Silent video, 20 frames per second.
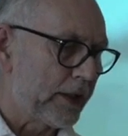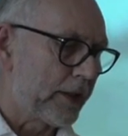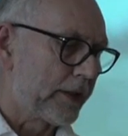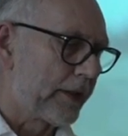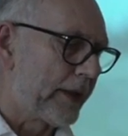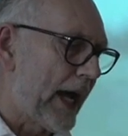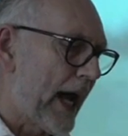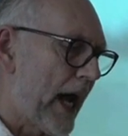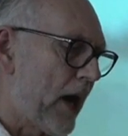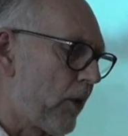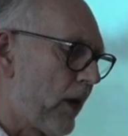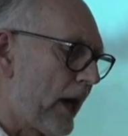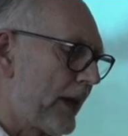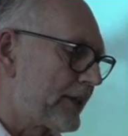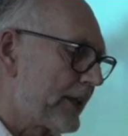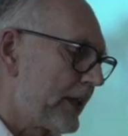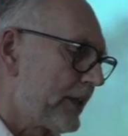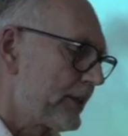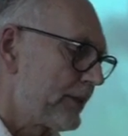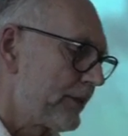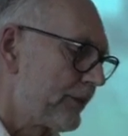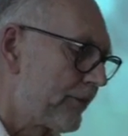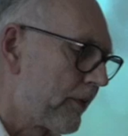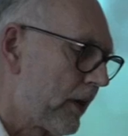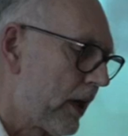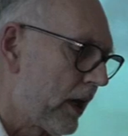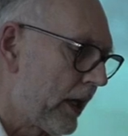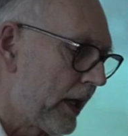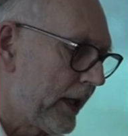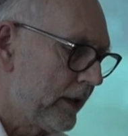can now
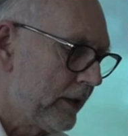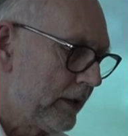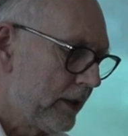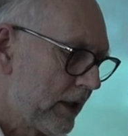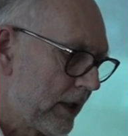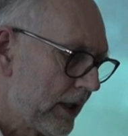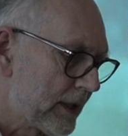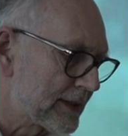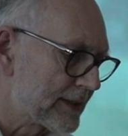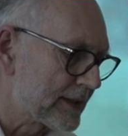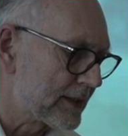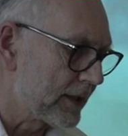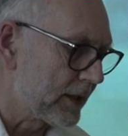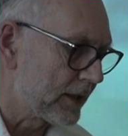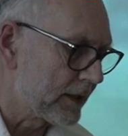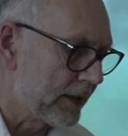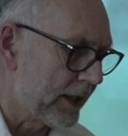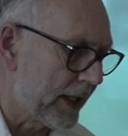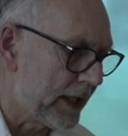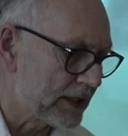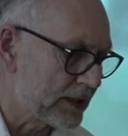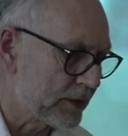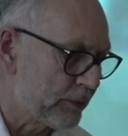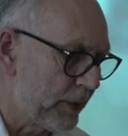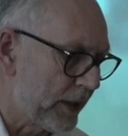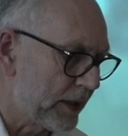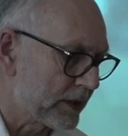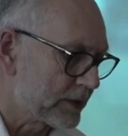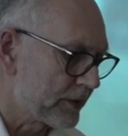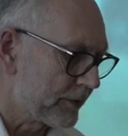identify a certain
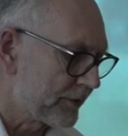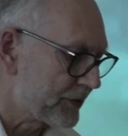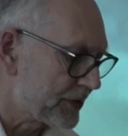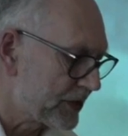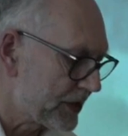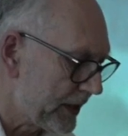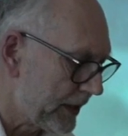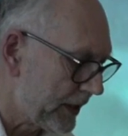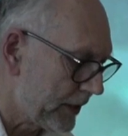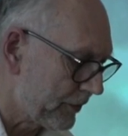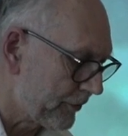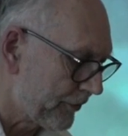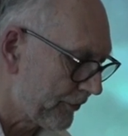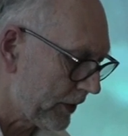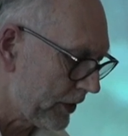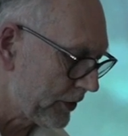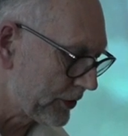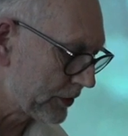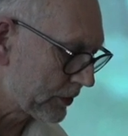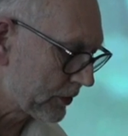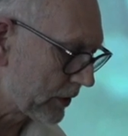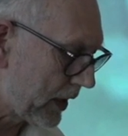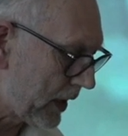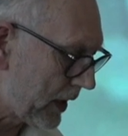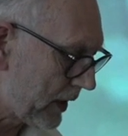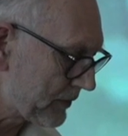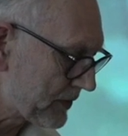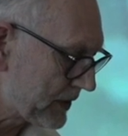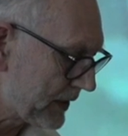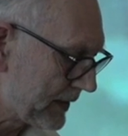aspect of seeing
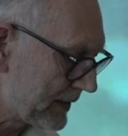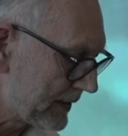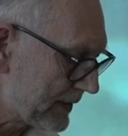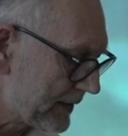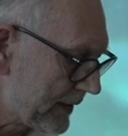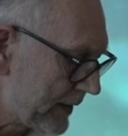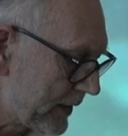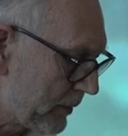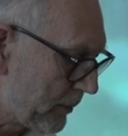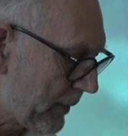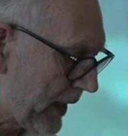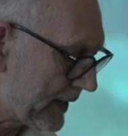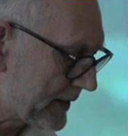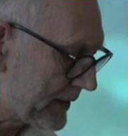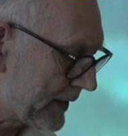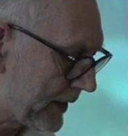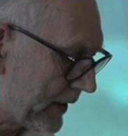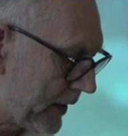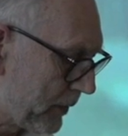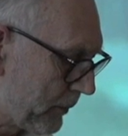photographs and cinematic